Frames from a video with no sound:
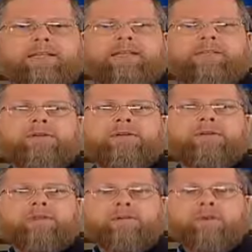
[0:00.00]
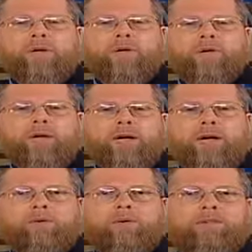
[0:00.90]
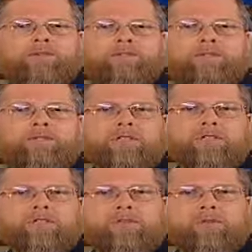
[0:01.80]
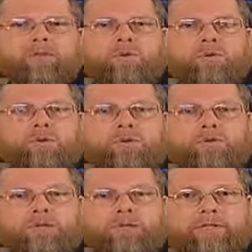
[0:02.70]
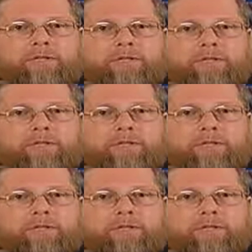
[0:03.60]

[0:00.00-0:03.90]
there is a greater power exerting control over it.